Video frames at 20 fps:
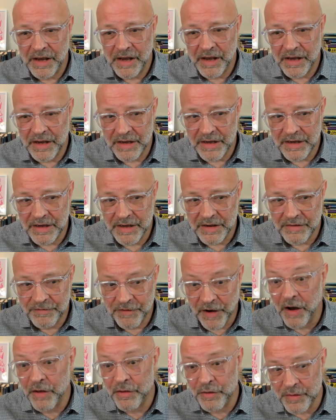uh,
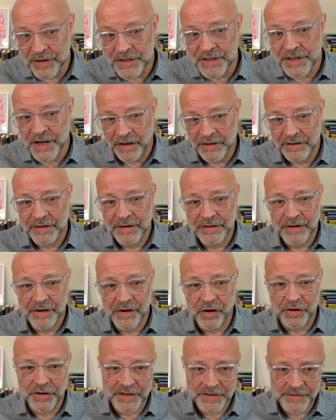father and son,
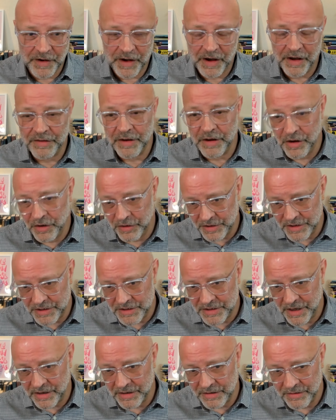God as father, God as
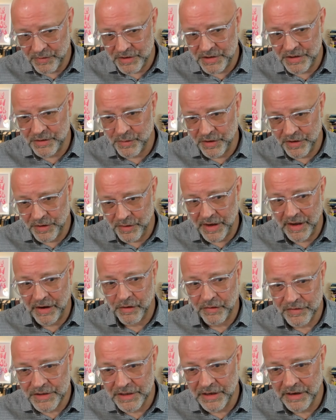son, which is what you get
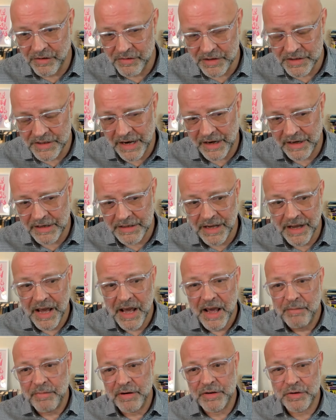obviously in Christianity,
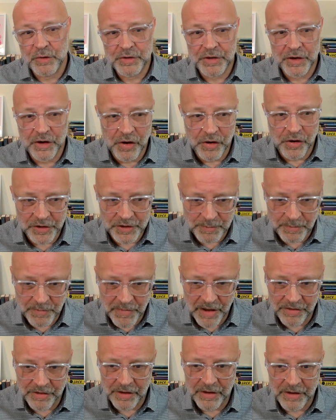but it's also God as
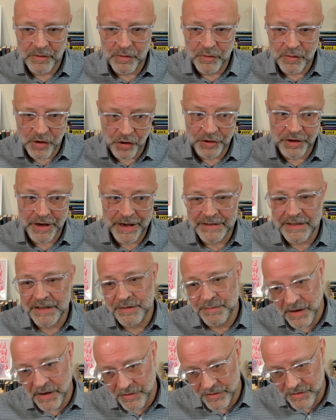mother or goddess
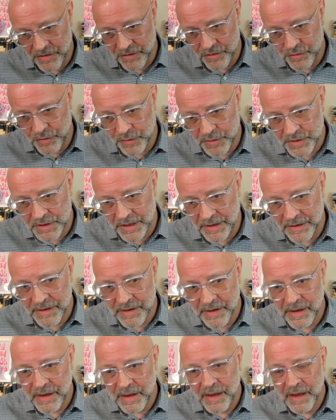as mother and daughter.
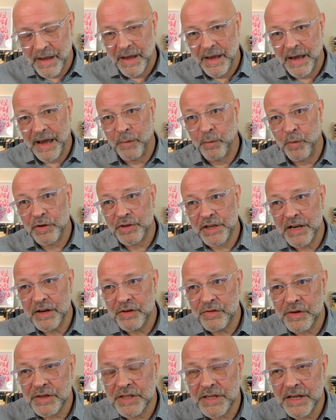And what's
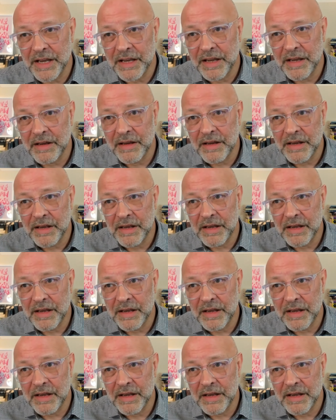interesting